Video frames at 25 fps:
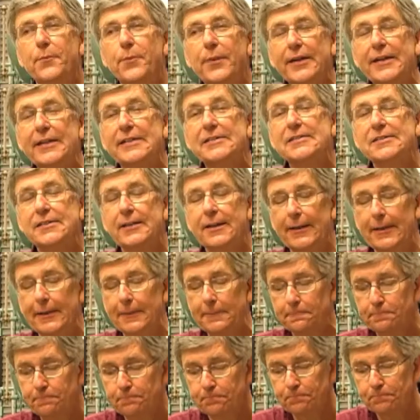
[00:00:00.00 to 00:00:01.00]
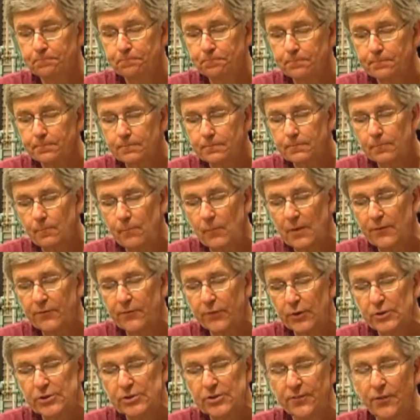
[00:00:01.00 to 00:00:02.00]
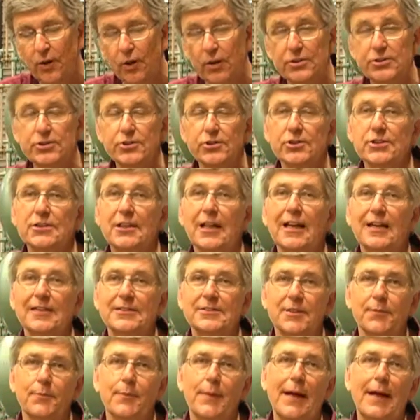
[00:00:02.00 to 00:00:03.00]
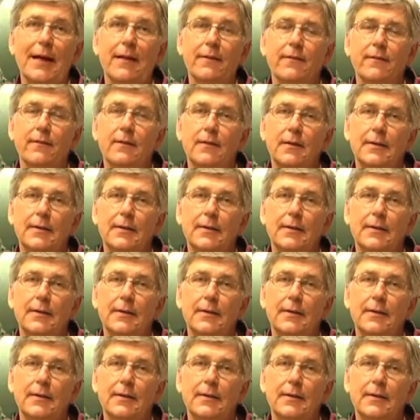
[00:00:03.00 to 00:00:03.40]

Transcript: biggest thing, first of all, is your science and math.